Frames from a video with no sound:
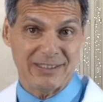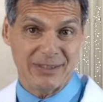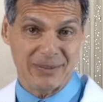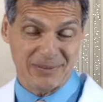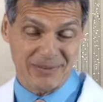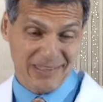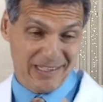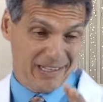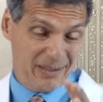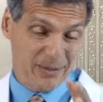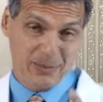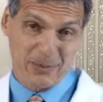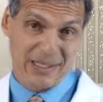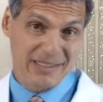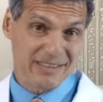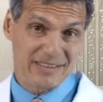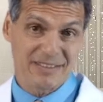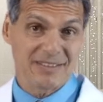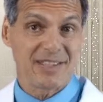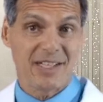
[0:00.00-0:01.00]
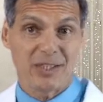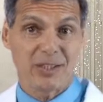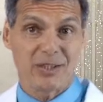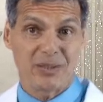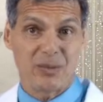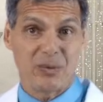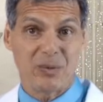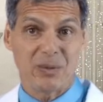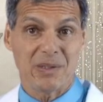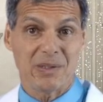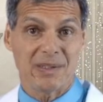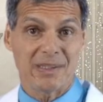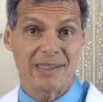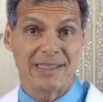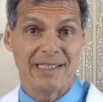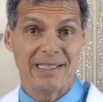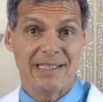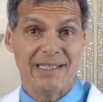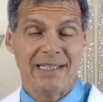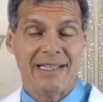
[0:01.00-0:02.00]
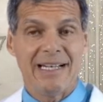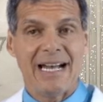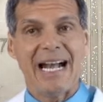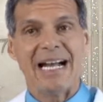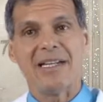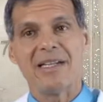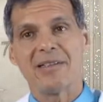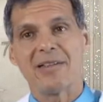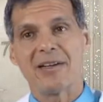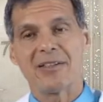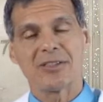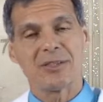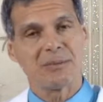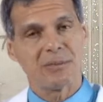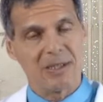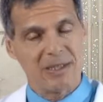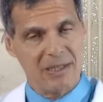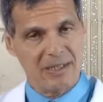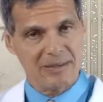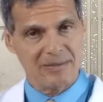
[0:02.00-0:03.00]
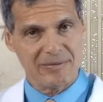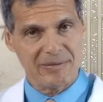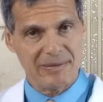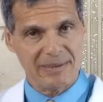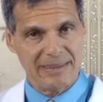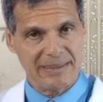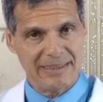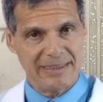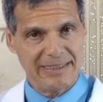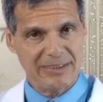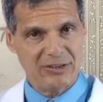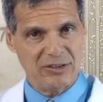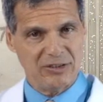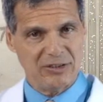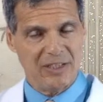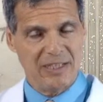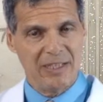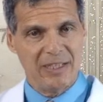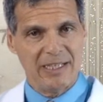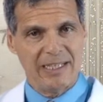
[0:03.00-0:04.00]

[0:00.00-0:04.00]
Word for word: so otherwise it's not going to work and there are some contraindications.